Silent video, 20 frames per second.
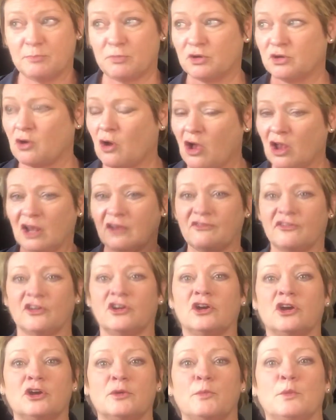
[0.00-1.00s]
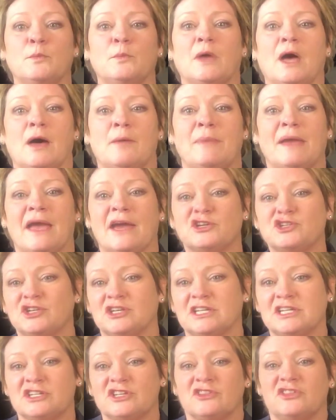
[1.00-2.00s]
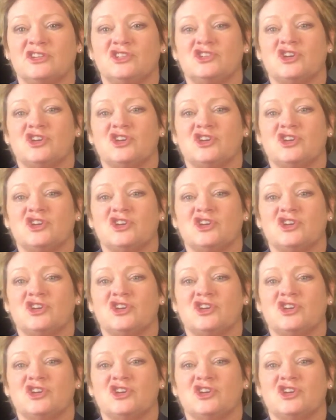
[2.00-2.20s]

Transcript: put all of her uh, passion into the